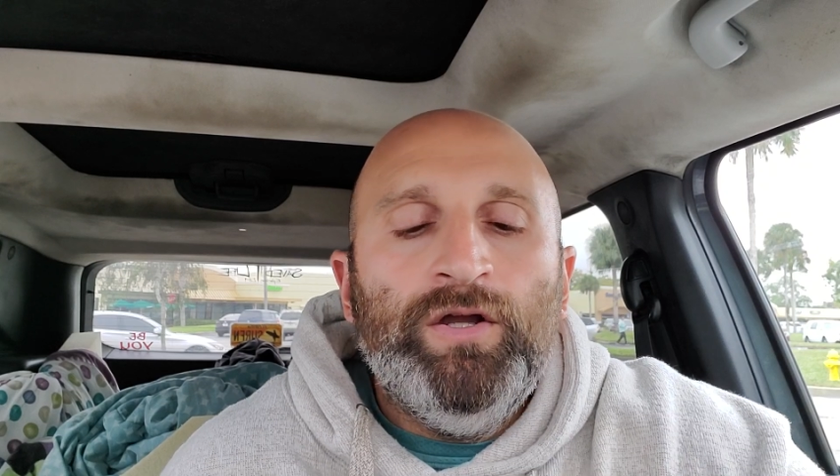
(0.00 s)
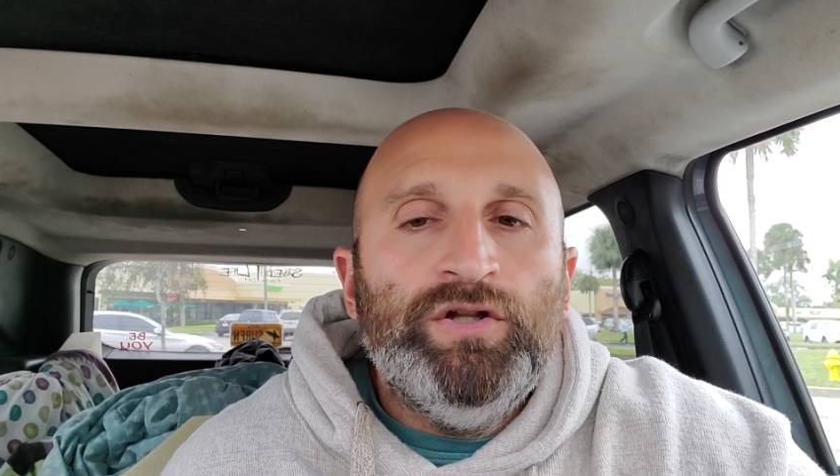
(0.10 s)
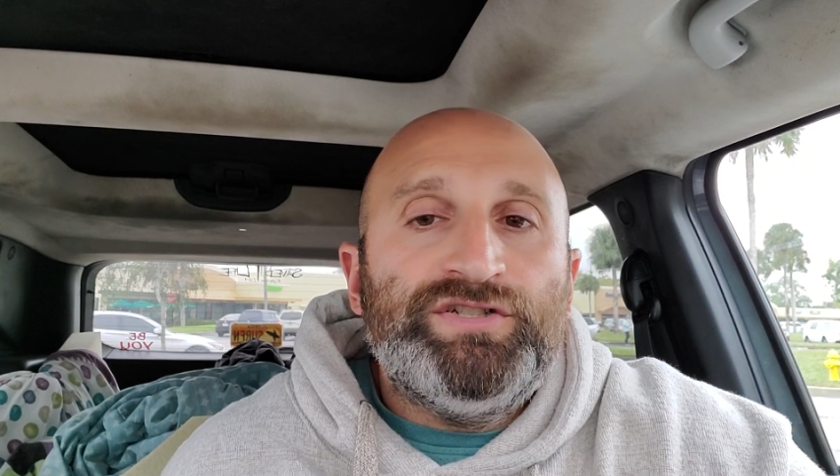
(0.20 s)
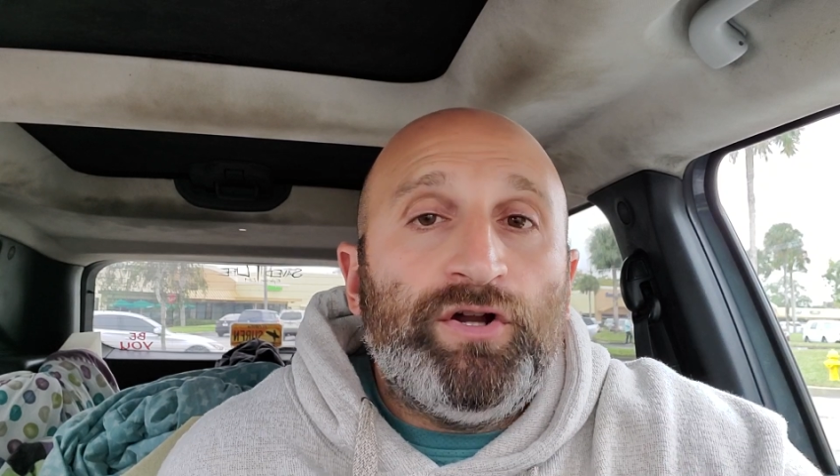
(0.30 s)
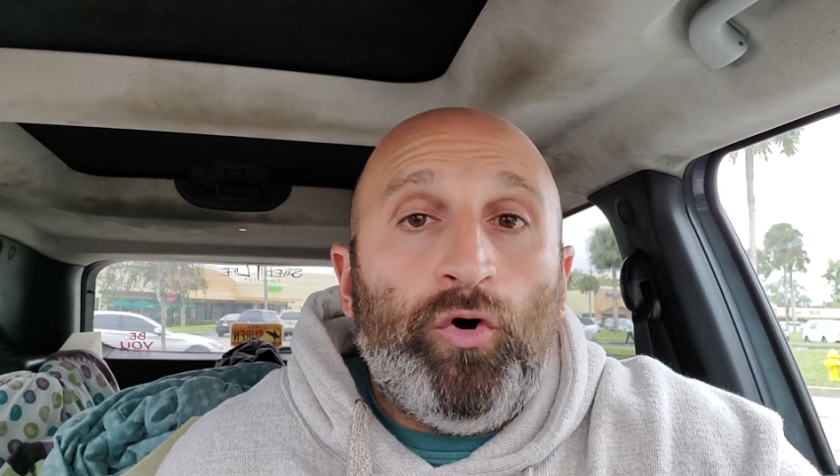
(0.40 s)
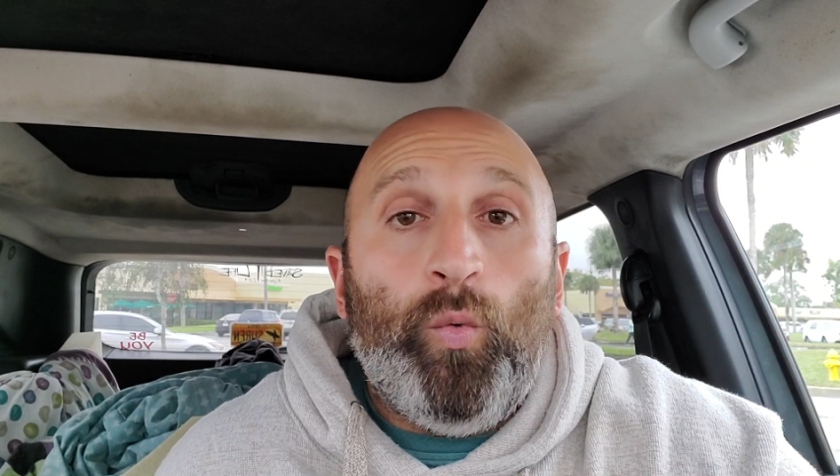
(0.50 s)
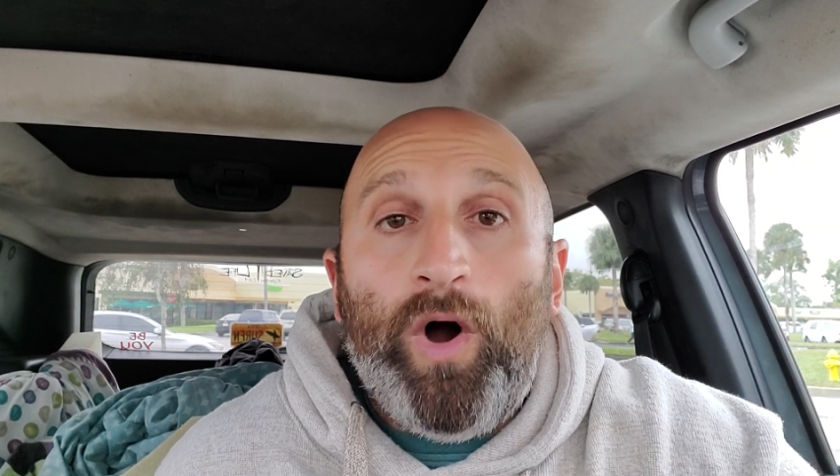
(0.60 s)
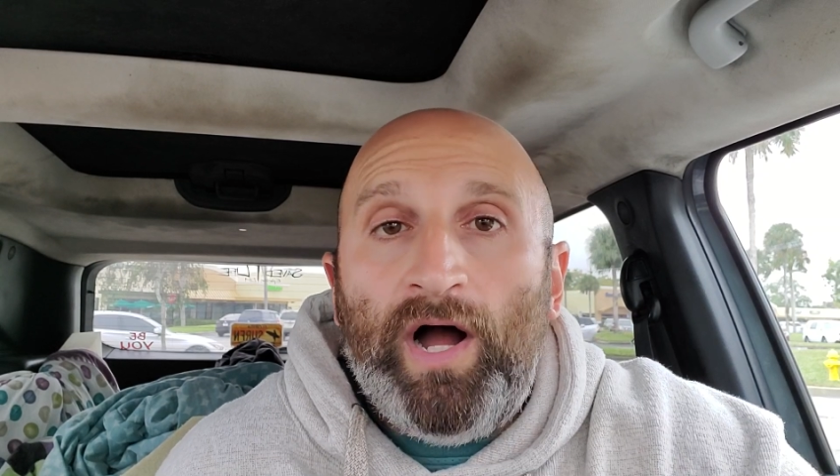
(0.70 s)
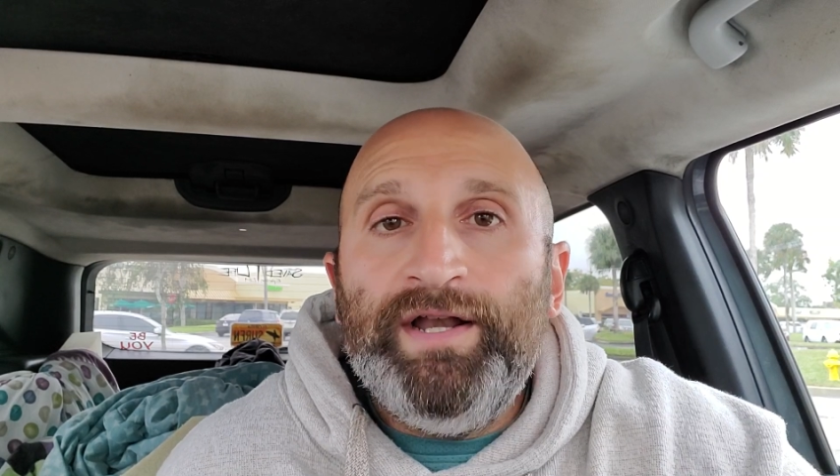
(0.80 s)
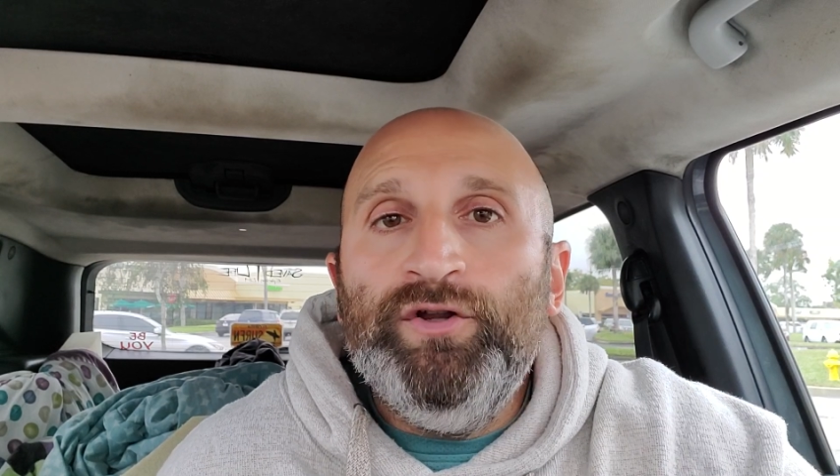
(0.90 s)
So
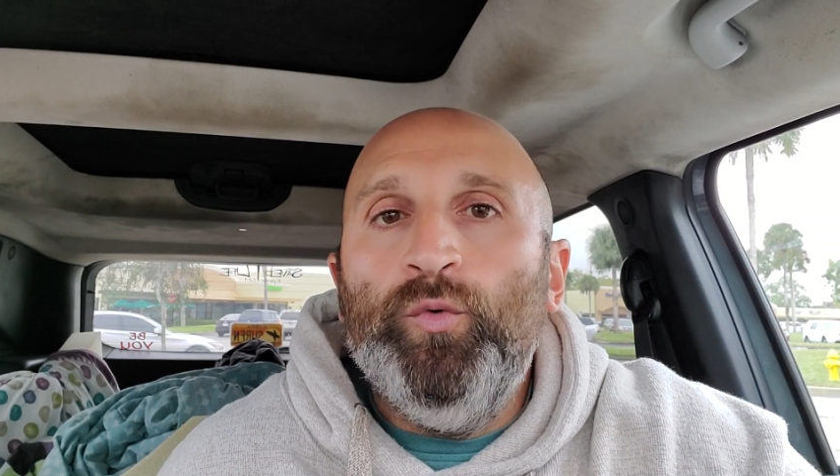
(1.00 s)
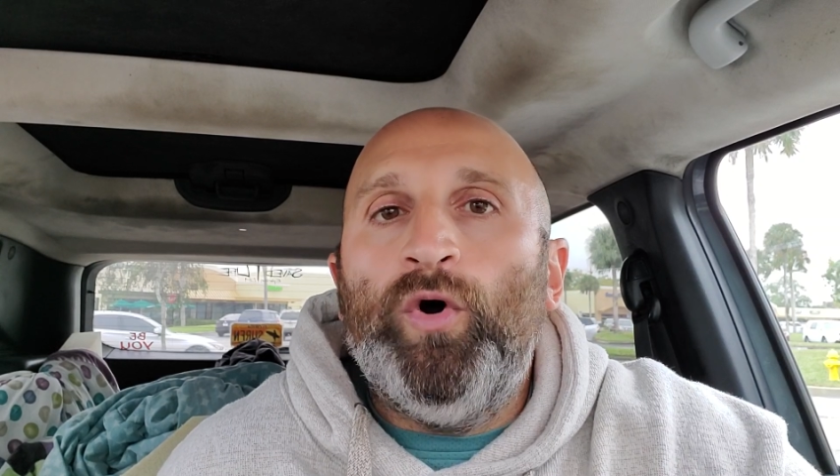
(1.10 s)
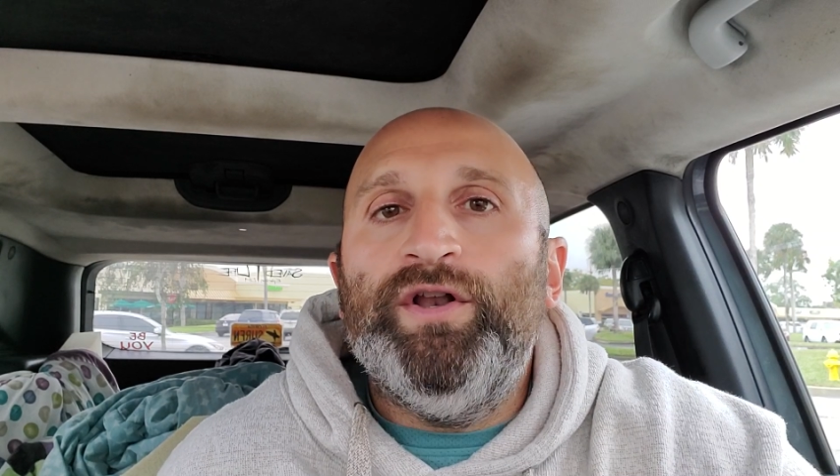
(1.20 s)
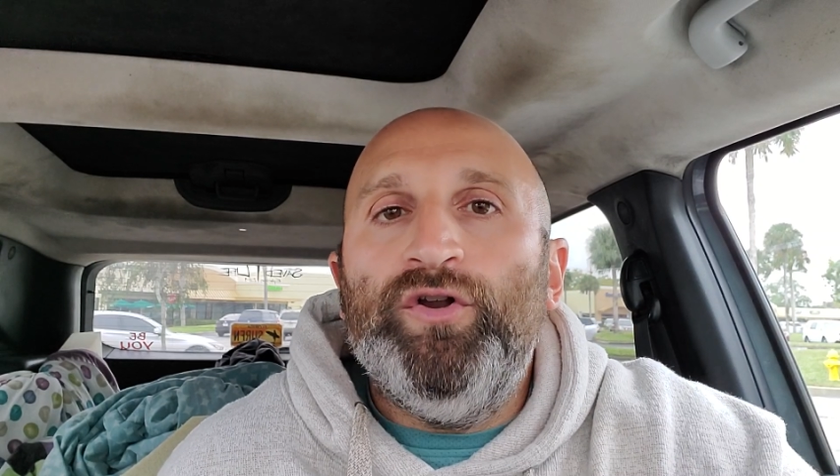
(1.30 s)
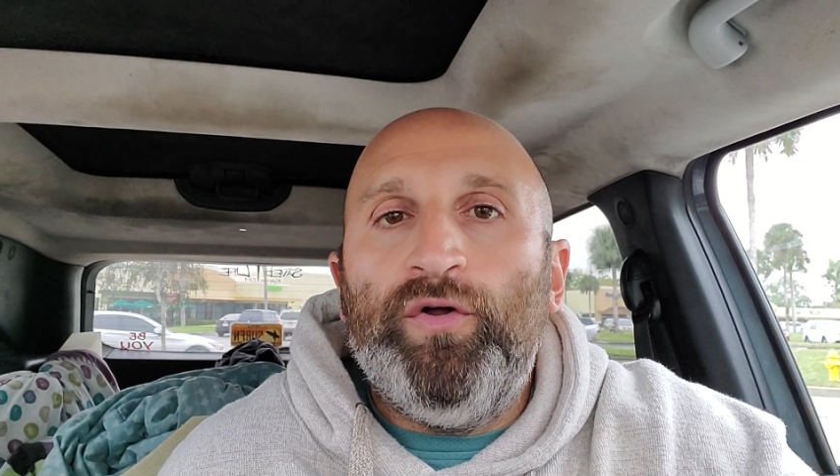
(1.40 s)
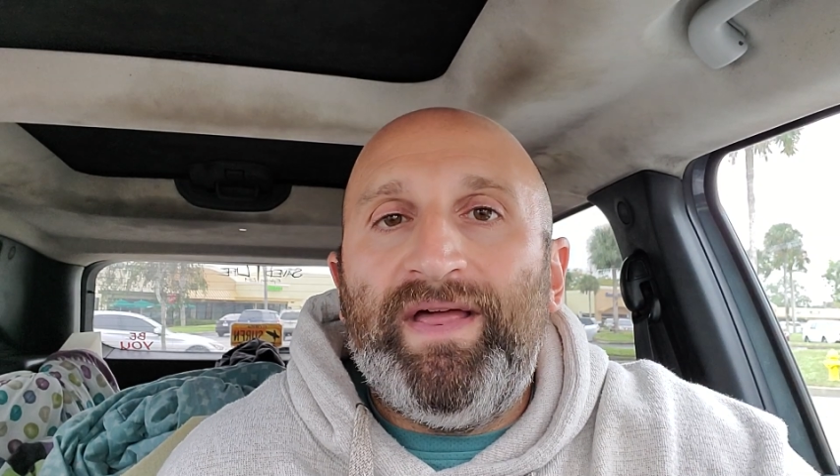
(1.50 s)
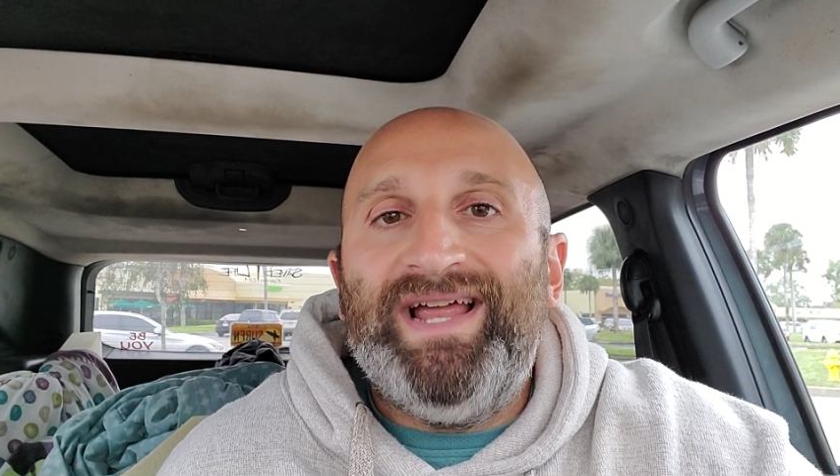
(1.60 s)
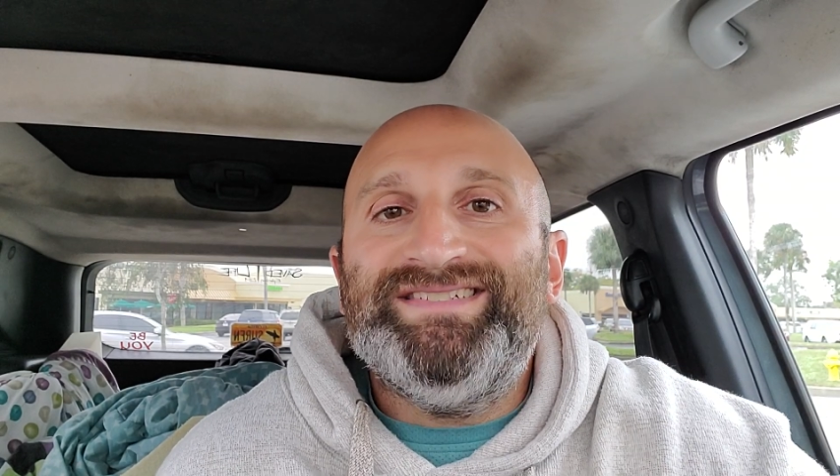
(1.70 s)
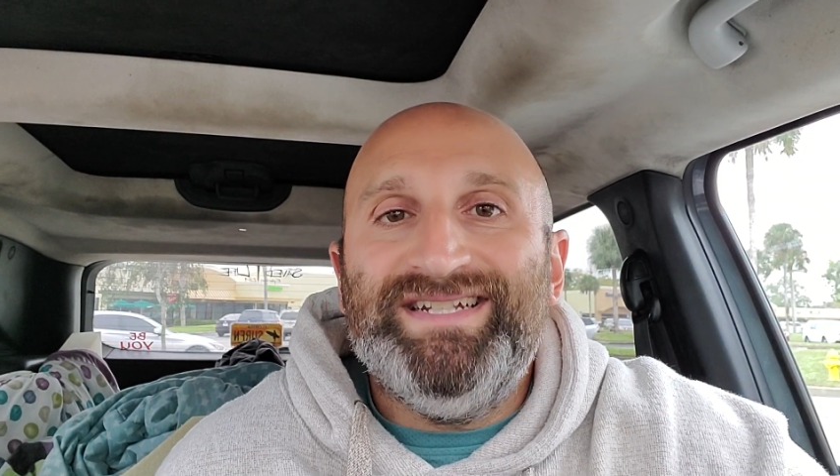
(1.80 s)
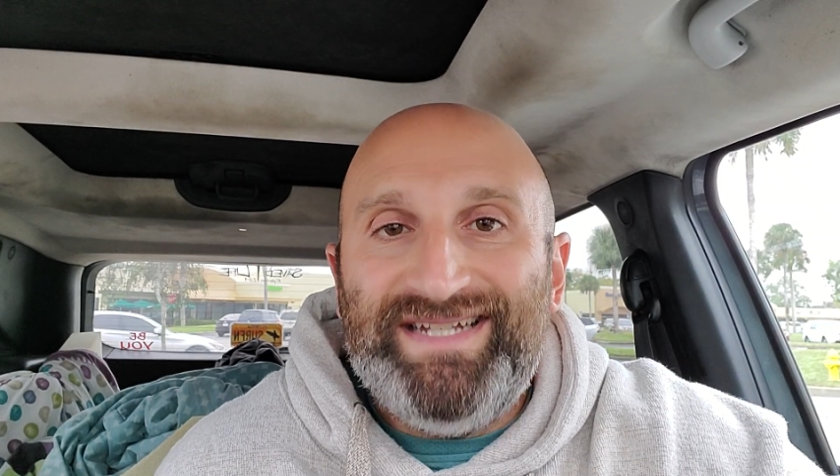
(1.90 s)
why do you want to know that
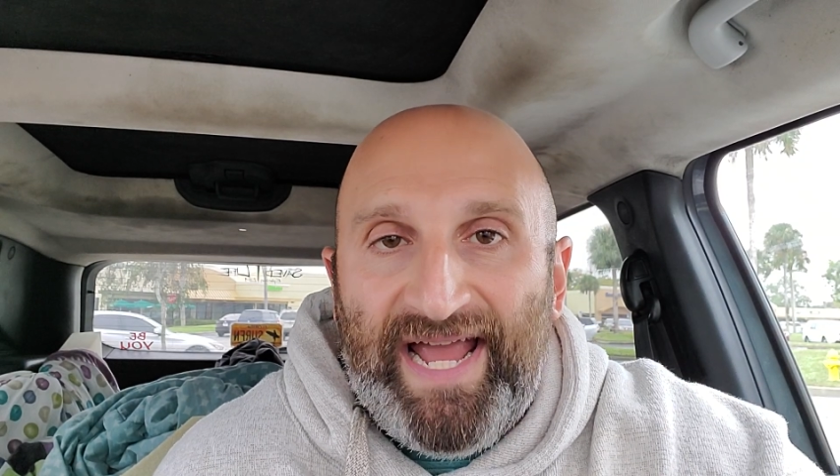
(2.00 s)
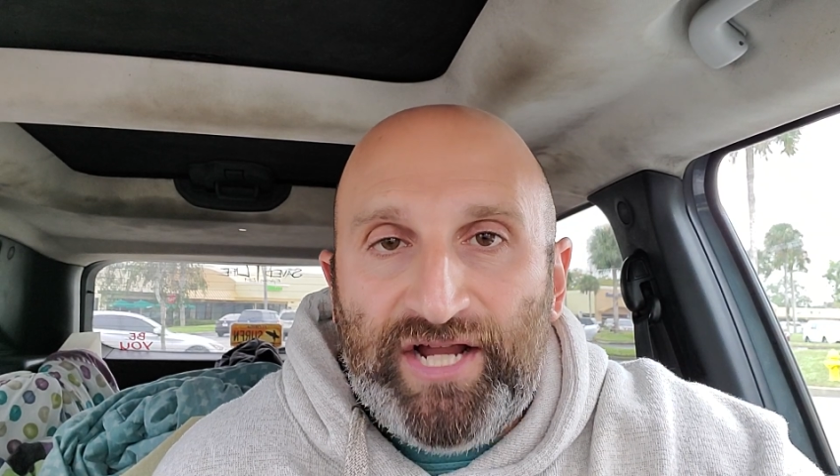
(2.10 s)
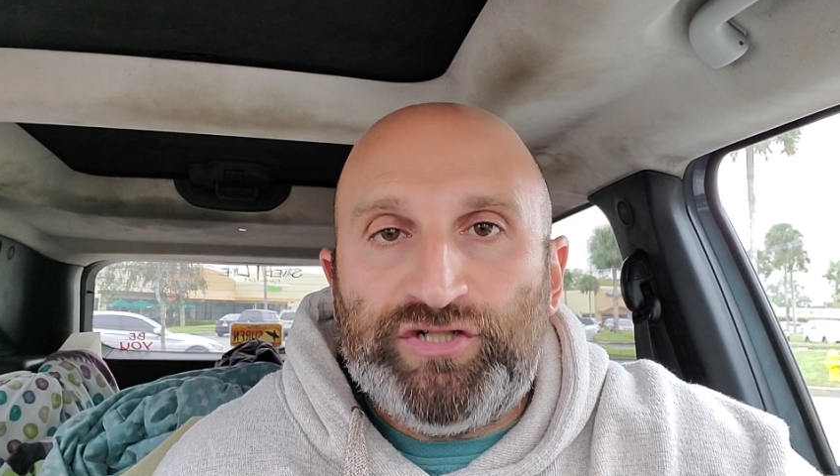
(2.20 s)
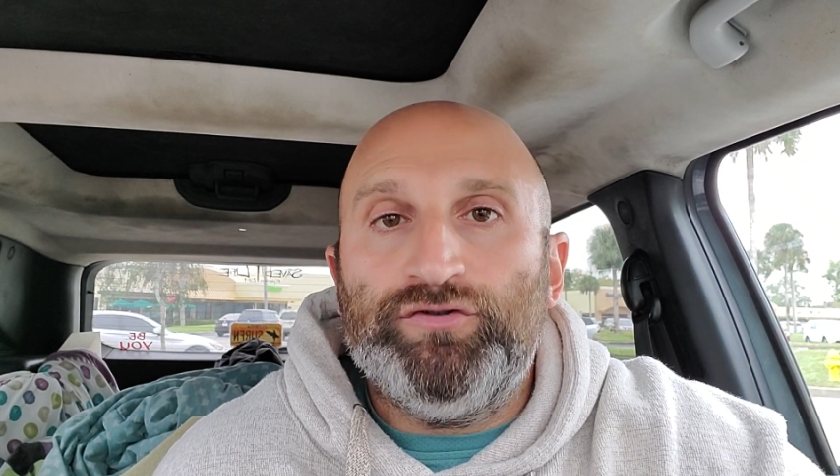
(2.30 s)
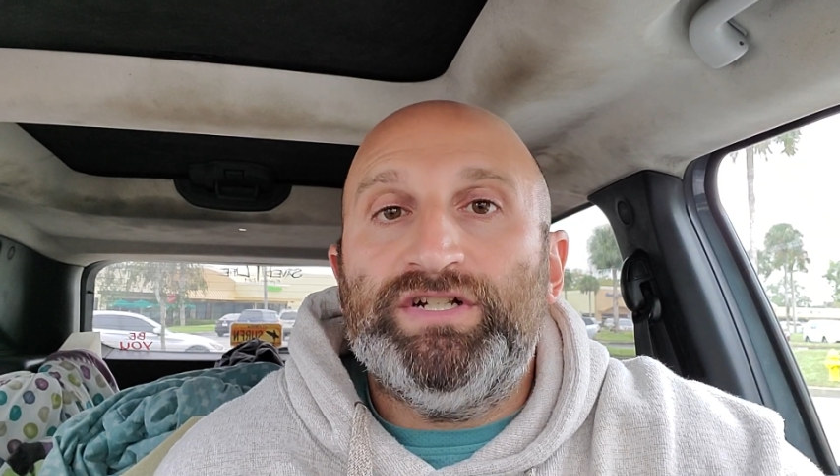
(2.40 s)
as a dasher,